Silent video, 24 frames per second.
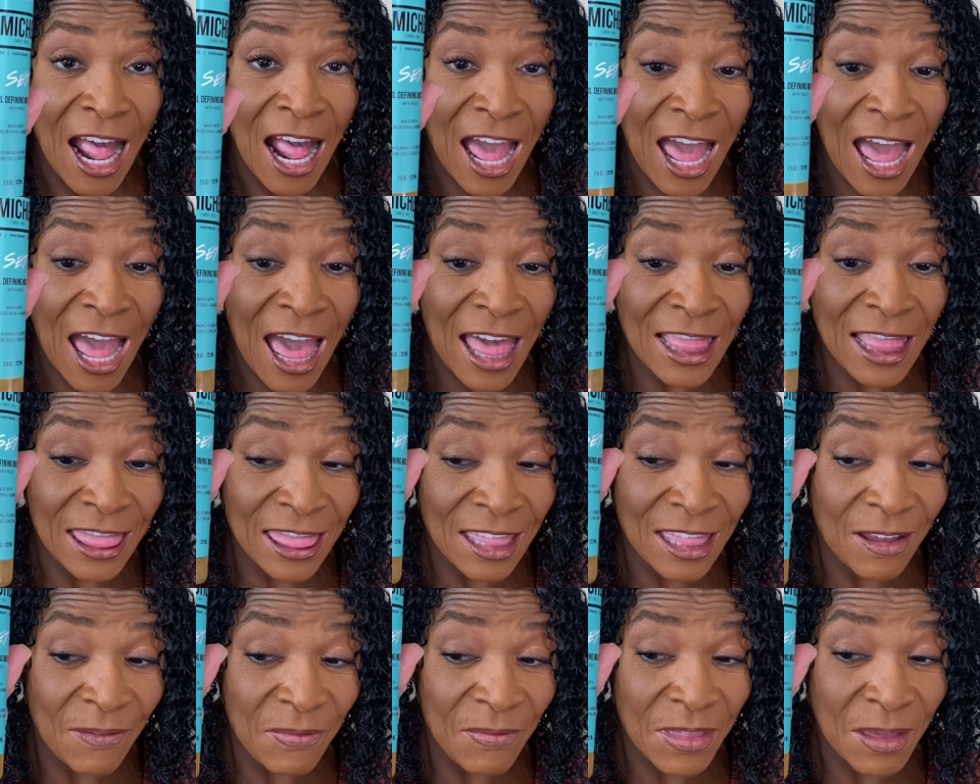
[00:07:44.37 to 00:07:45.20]
I
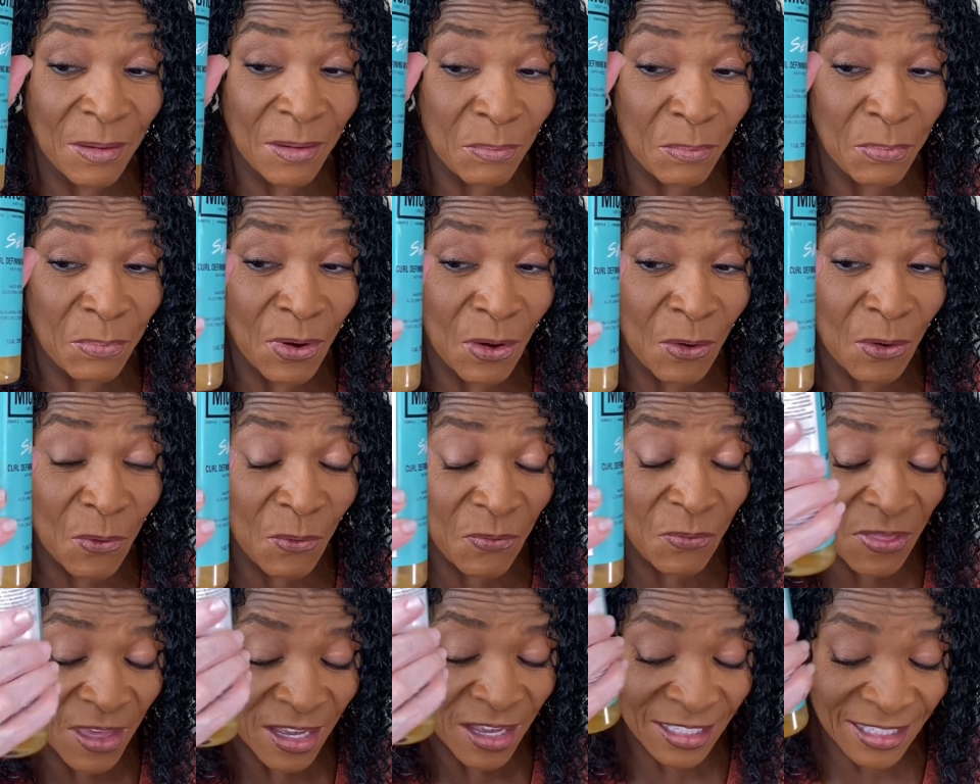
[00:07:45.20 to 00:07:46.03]
love them
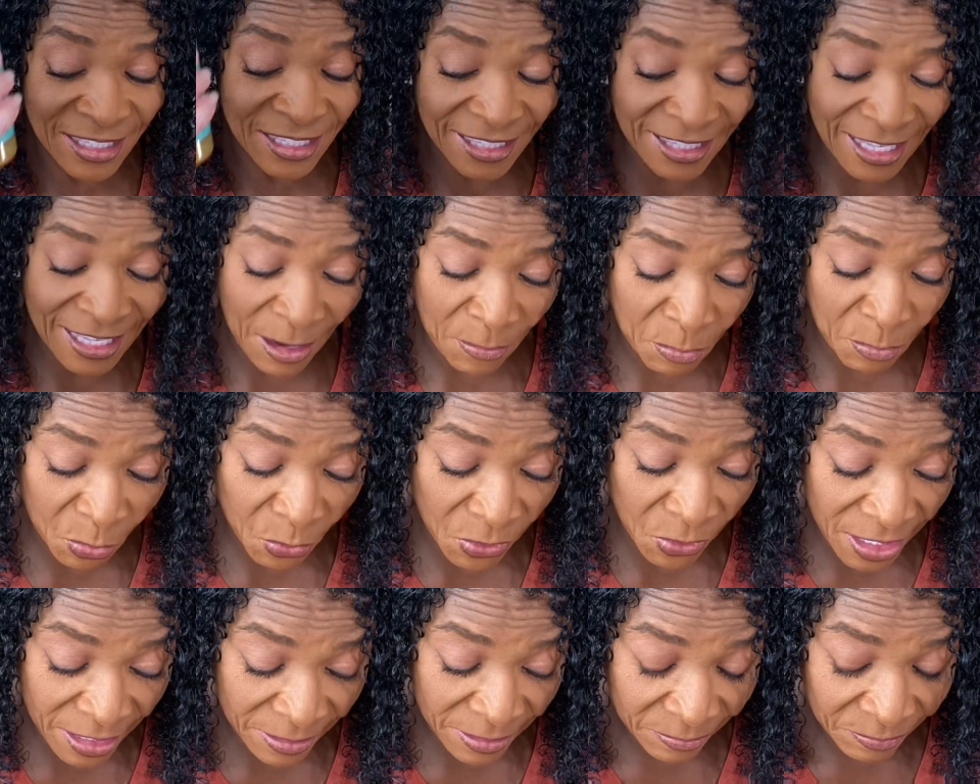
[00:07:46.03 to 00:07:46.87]
both
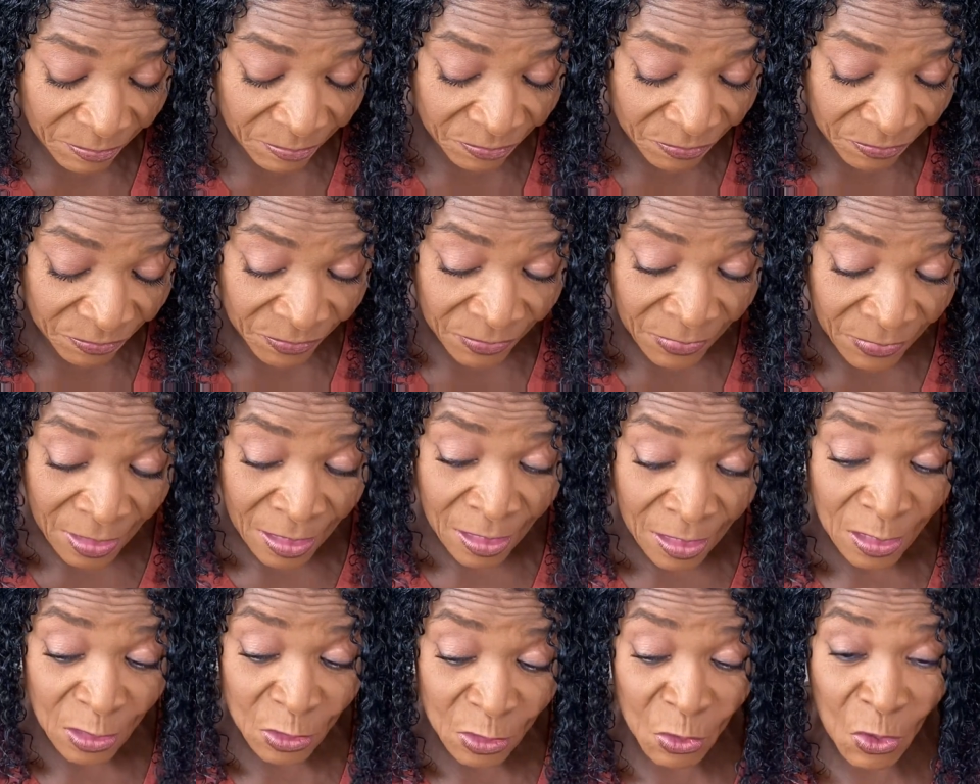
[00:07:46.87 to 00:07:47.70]
separate,
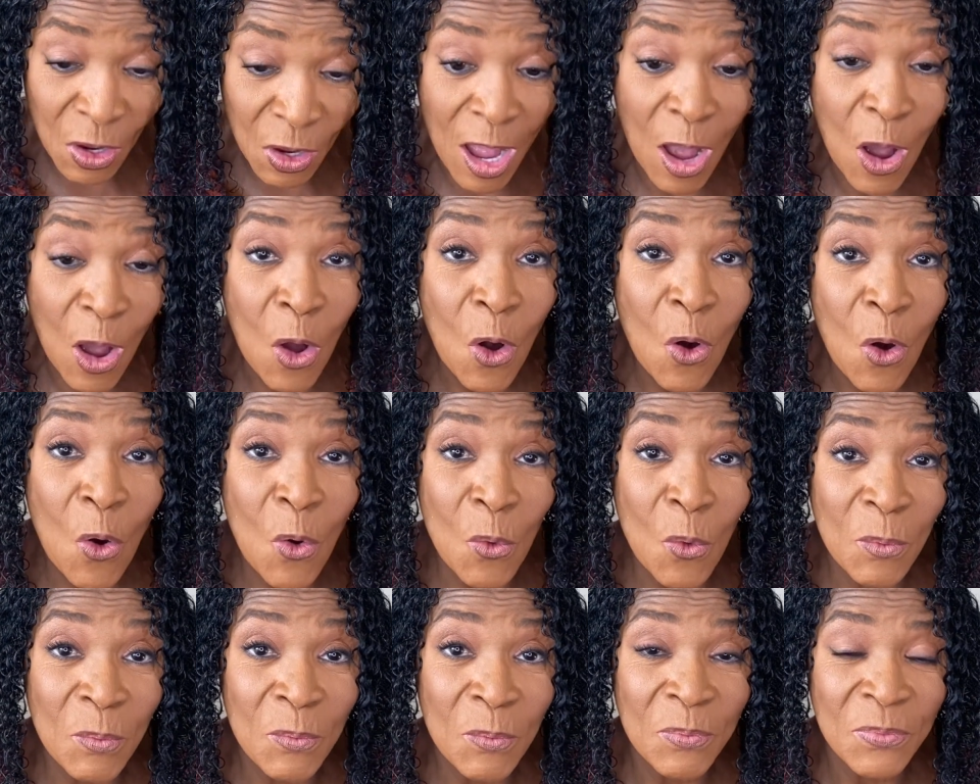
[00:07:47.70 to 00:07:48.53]
so I
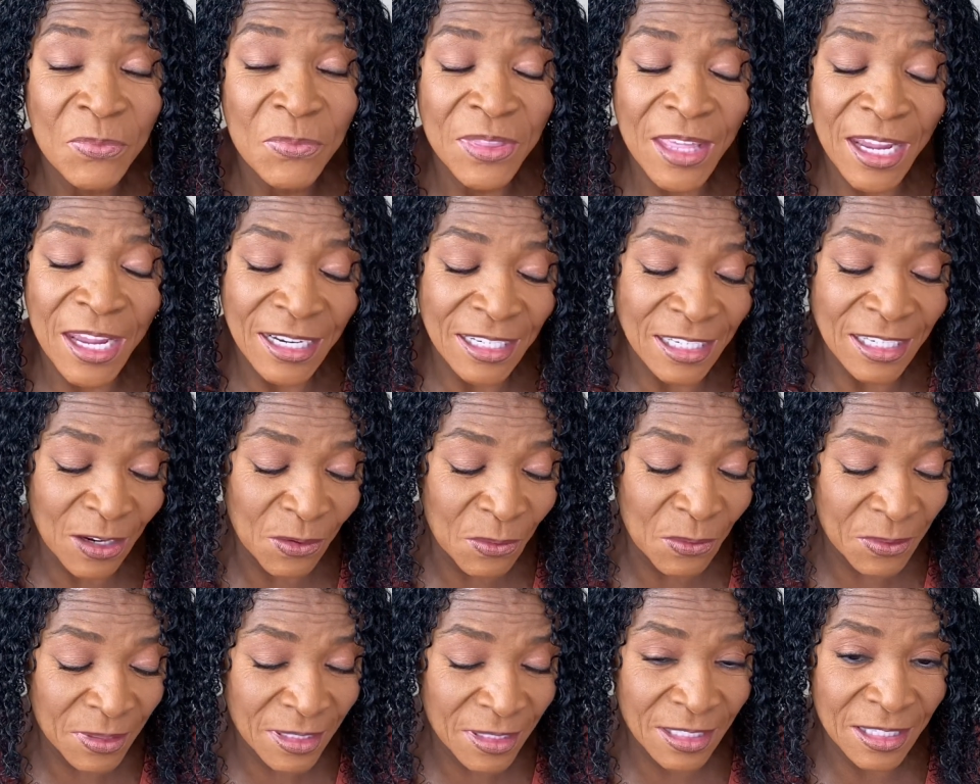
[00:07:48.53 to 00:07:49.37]
hope they
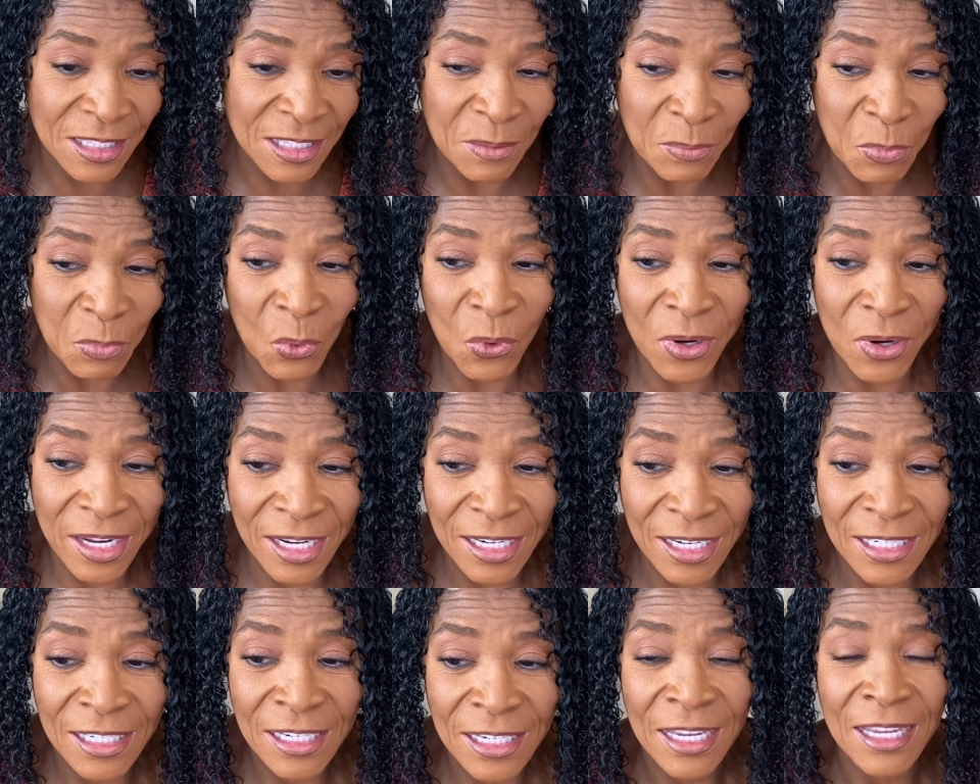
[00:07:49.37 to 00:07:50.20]
don't
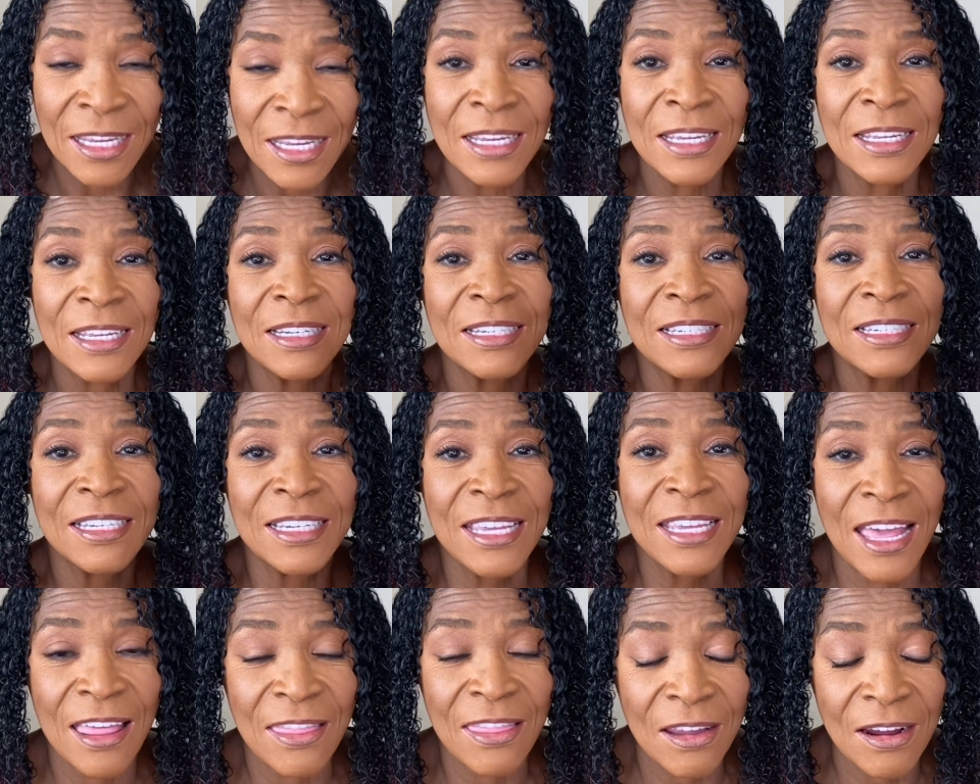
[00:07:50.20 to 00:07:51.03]
disappoint
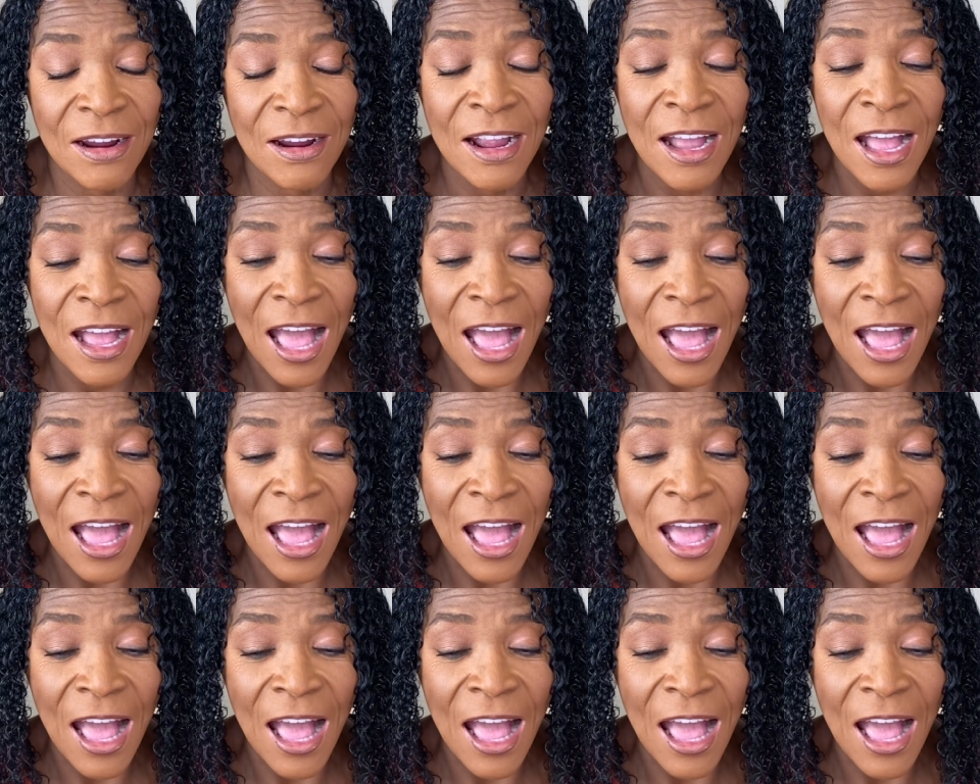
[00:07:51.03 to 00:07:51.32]
together.